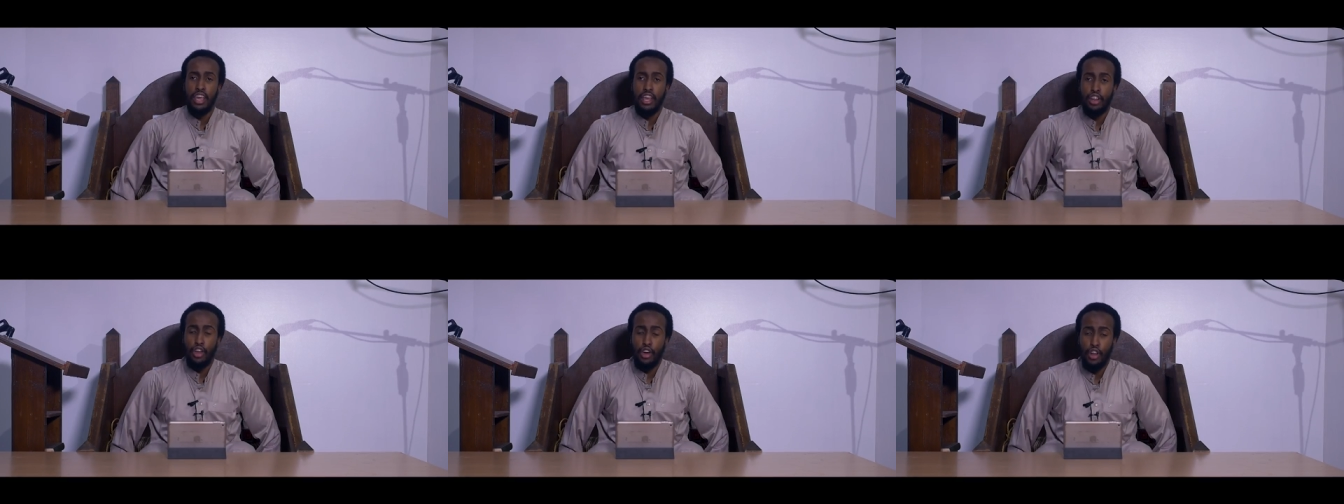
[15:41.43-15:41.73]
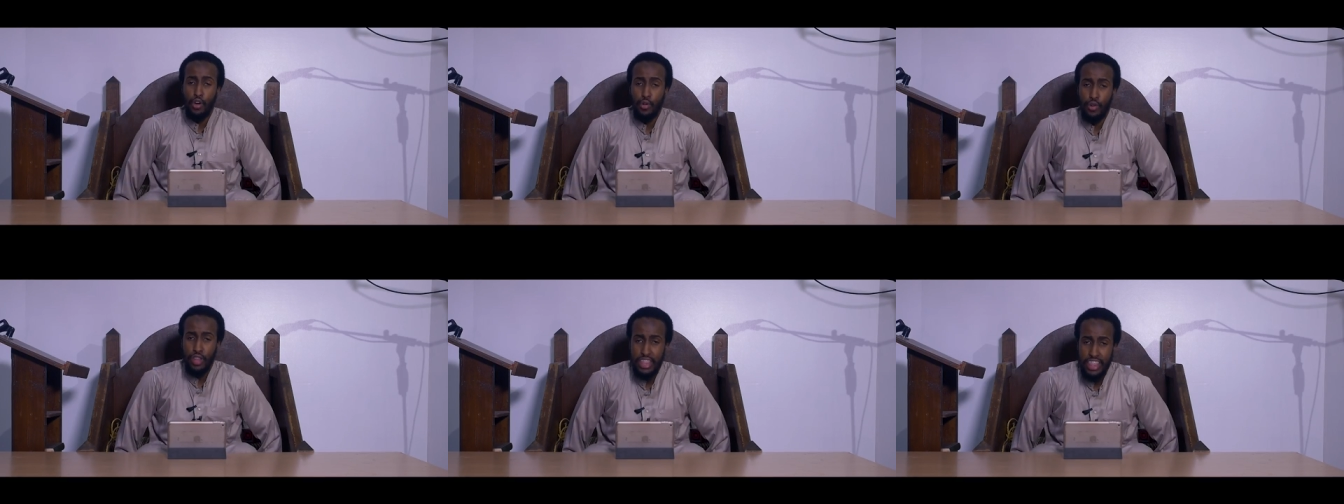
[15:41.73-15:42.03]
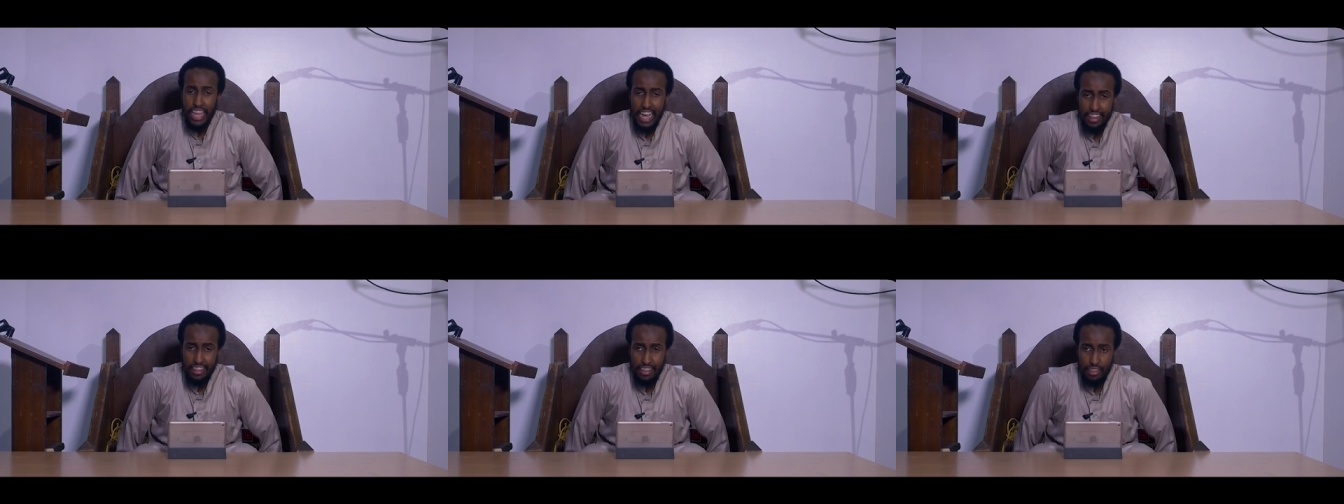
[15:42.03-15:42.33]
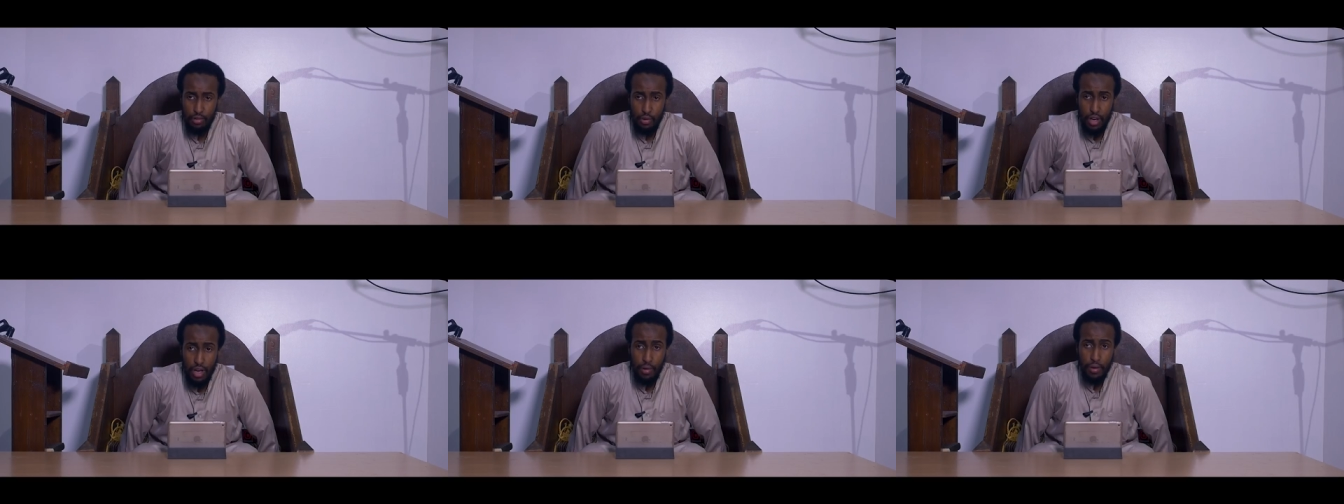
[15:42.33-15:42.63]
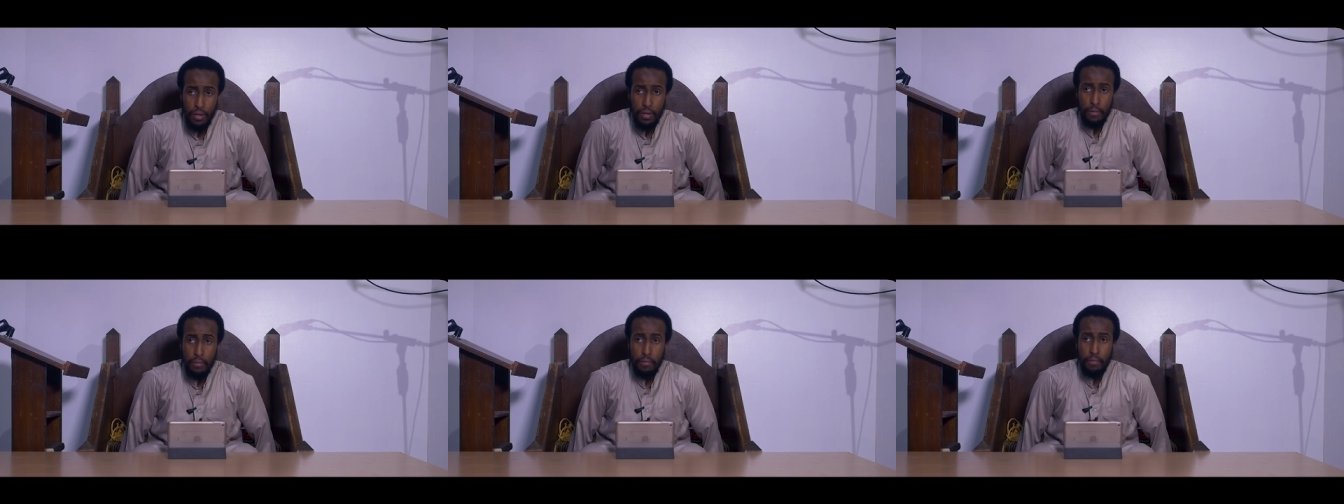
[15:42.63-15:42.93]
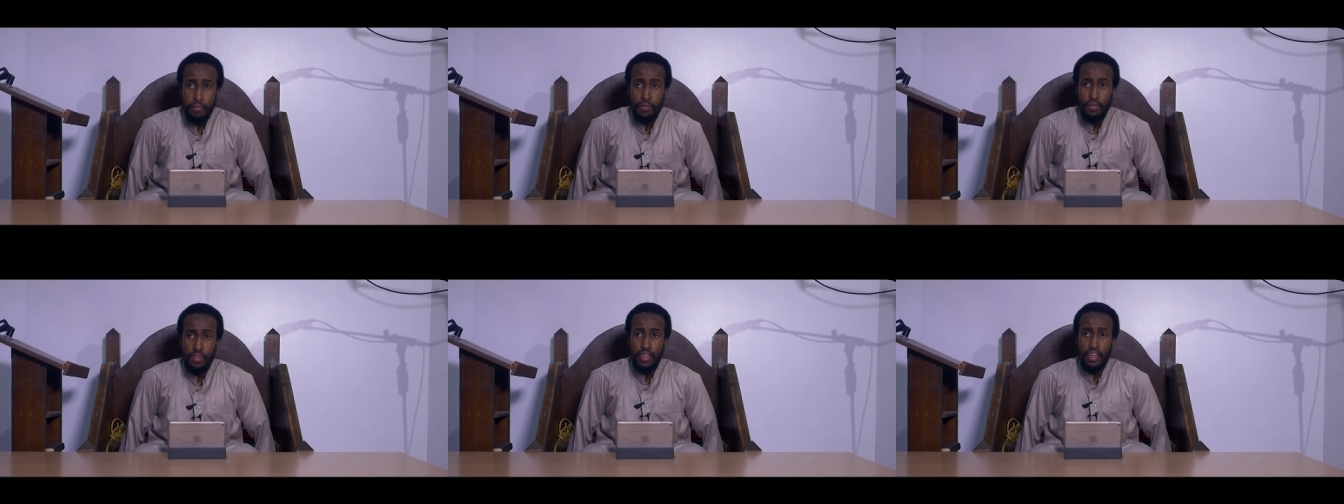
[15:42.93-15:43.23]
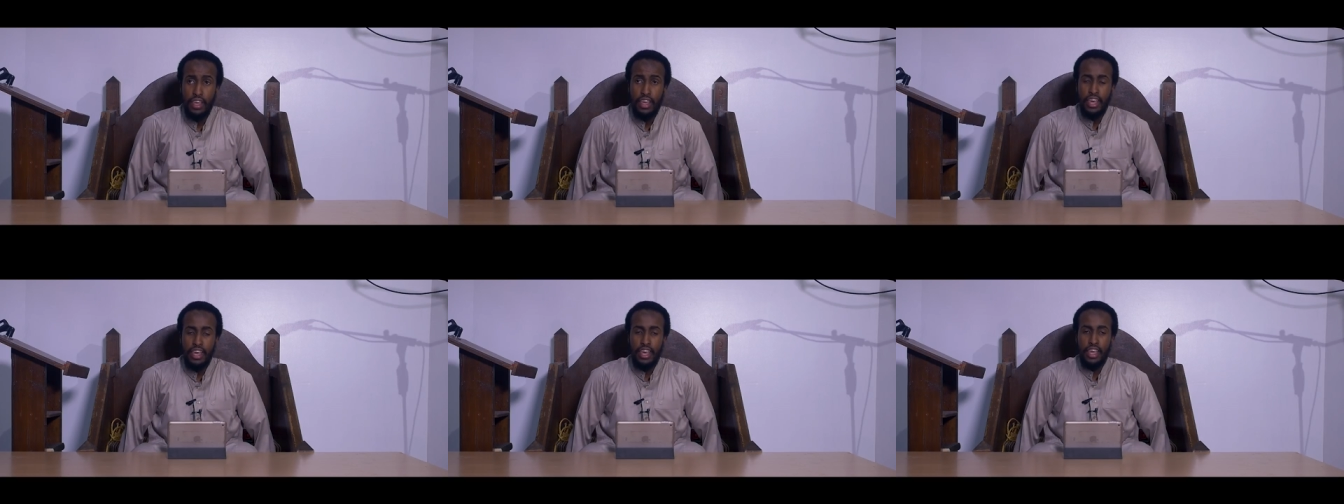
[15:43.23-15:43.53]
Not only that as well,
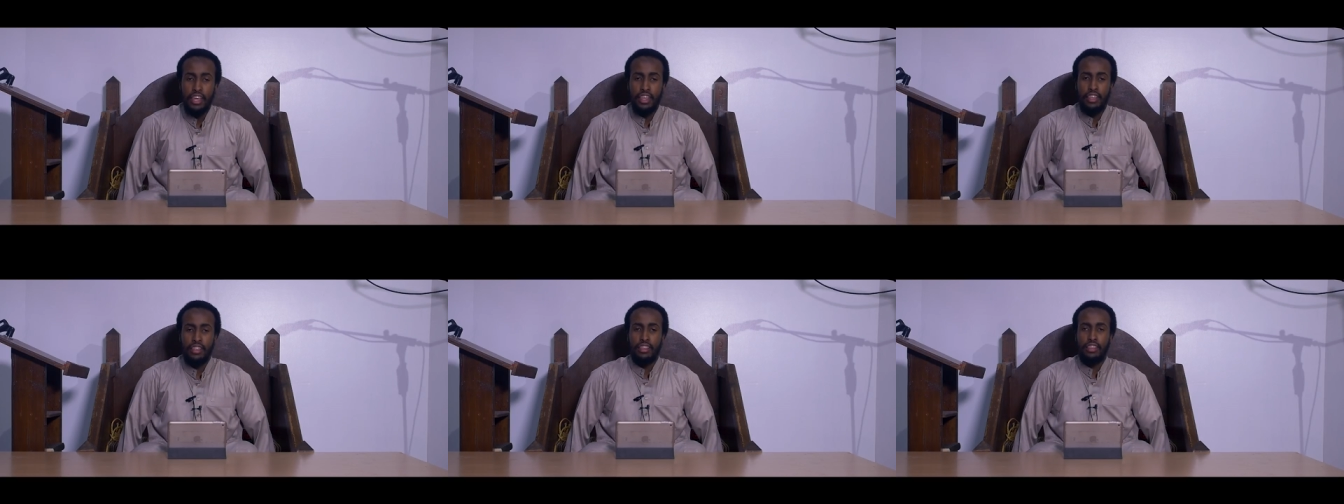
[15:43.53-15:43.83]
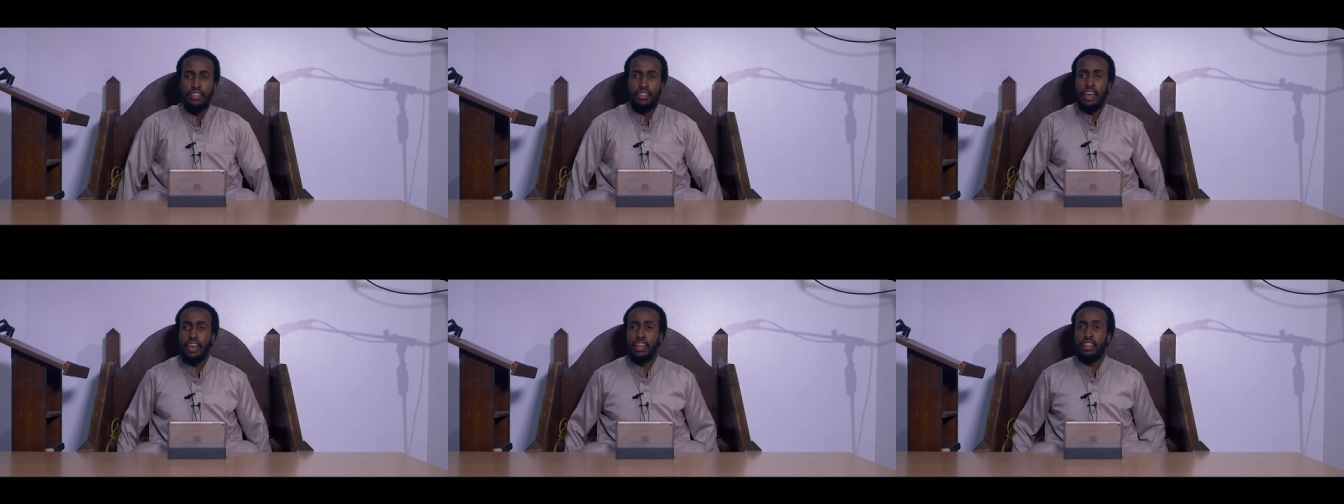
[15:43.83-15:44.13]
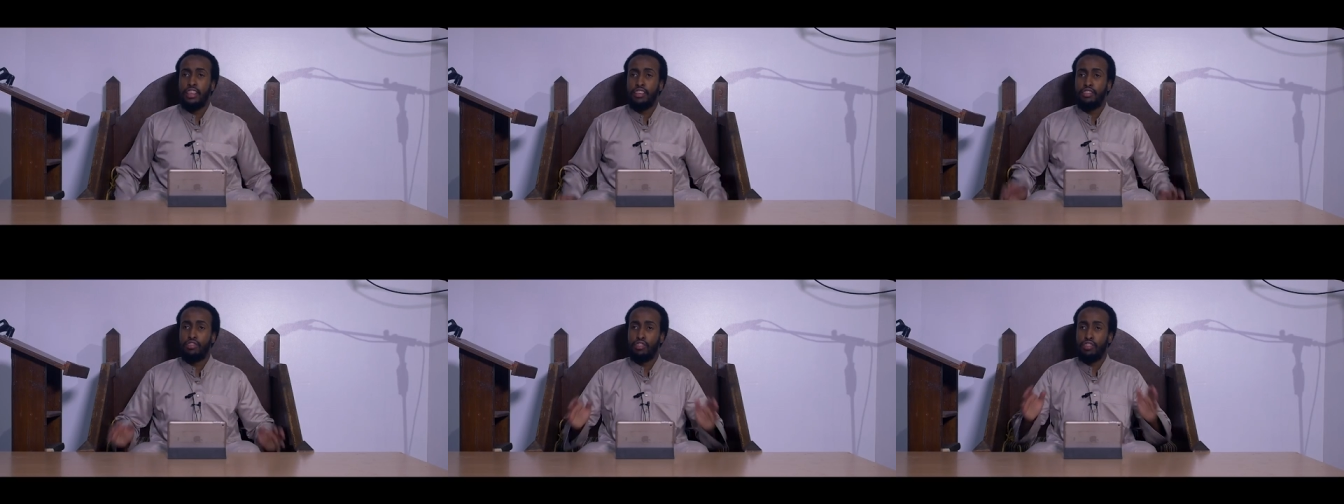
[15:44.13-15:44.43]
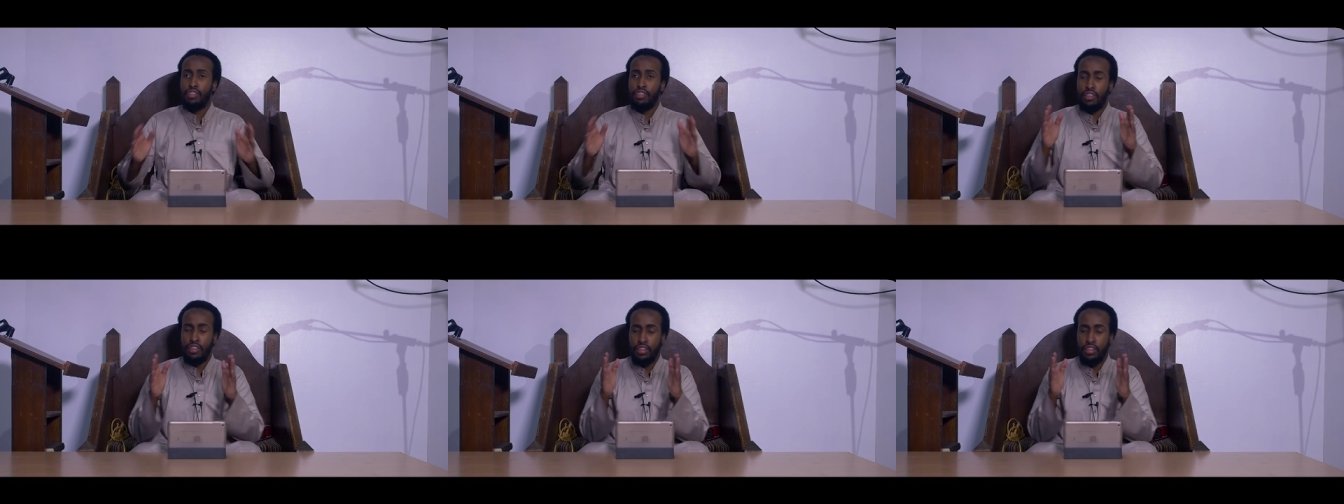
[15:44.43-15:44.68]
the, the,